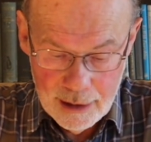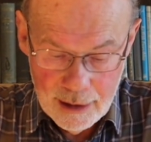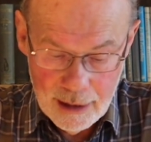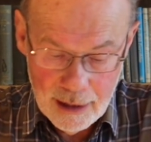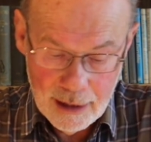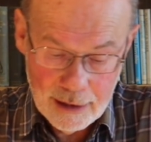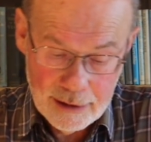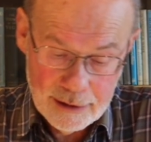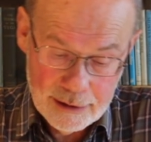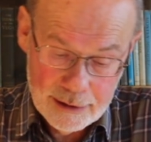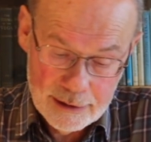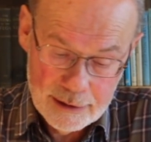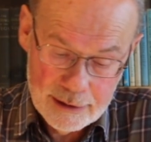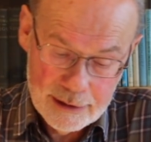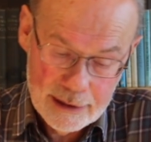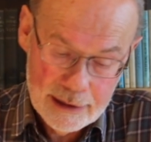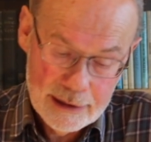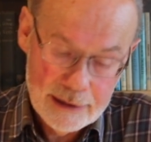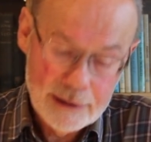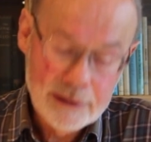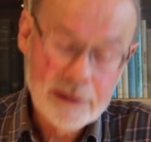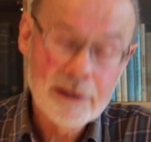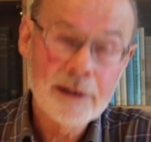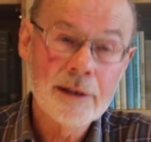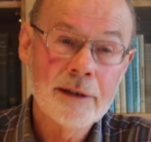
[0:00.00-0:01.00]
and
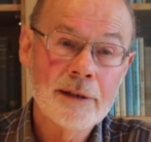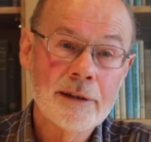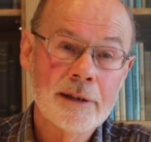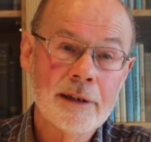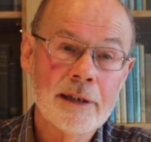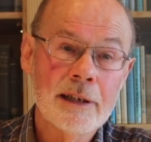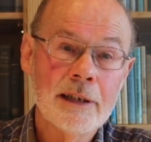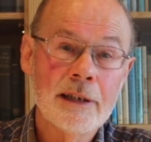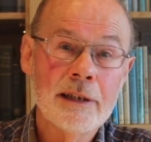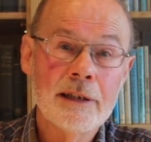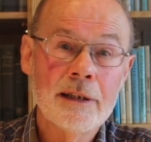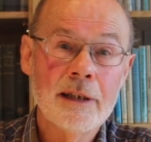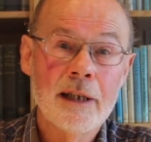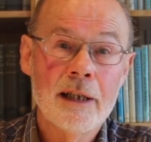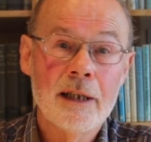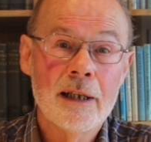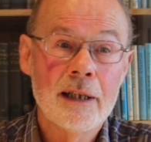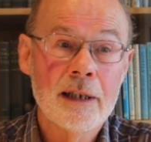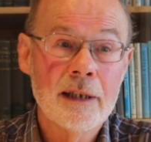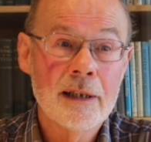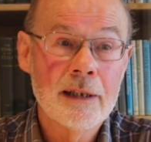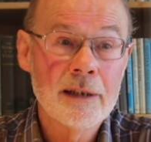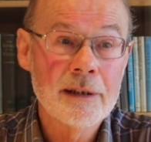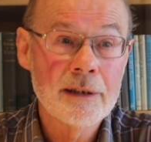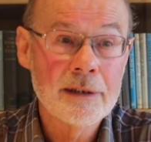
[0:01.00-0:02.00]
indeed
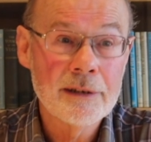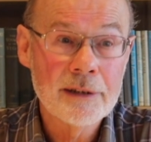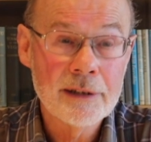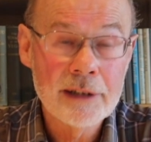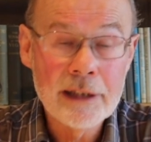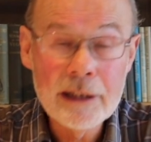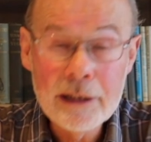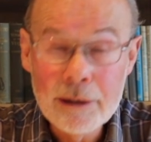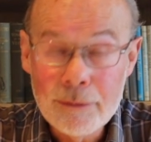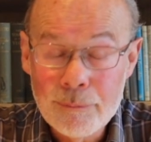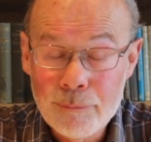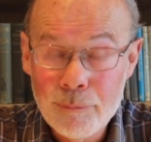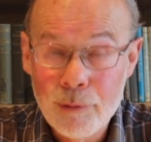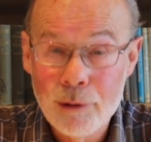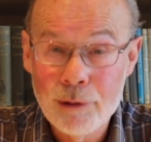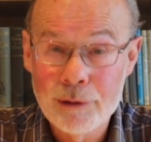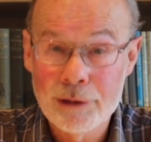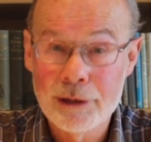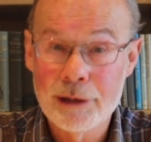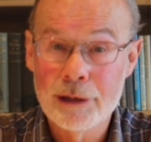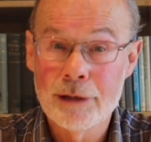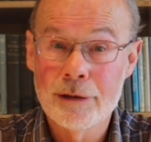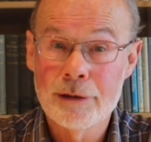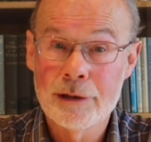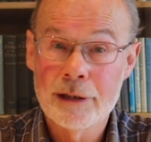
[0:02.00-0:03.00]
the
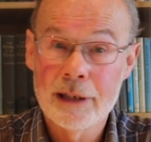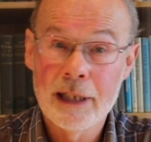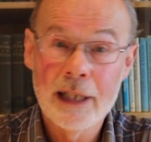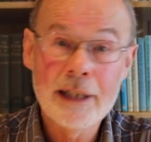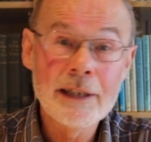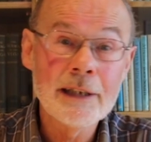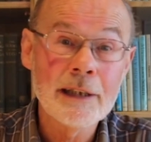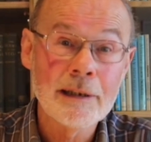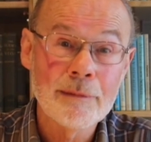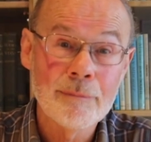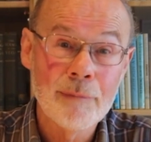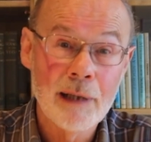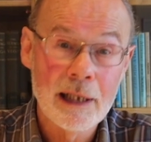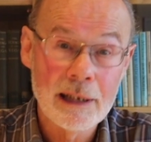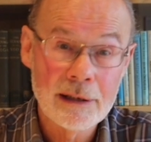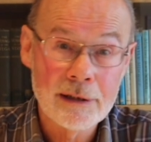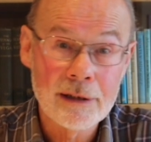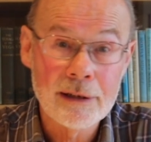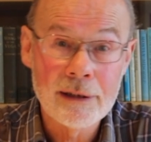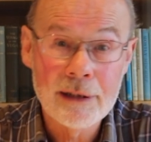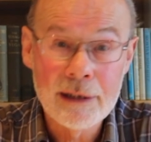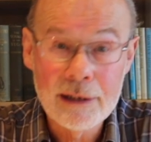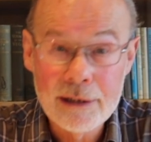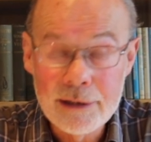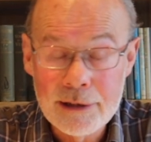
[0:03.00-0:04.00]
decomposing organic
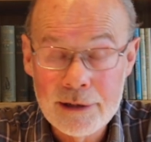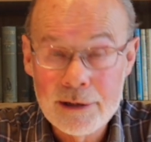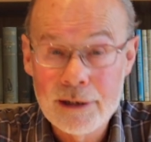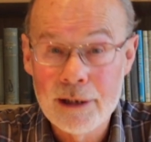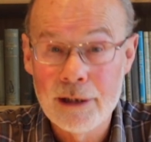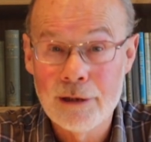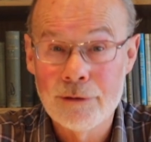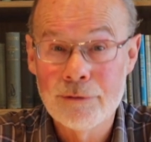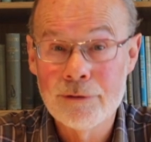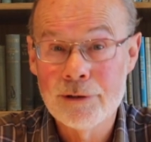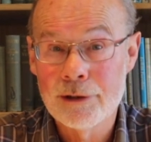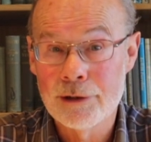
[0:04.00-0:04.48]
matter itself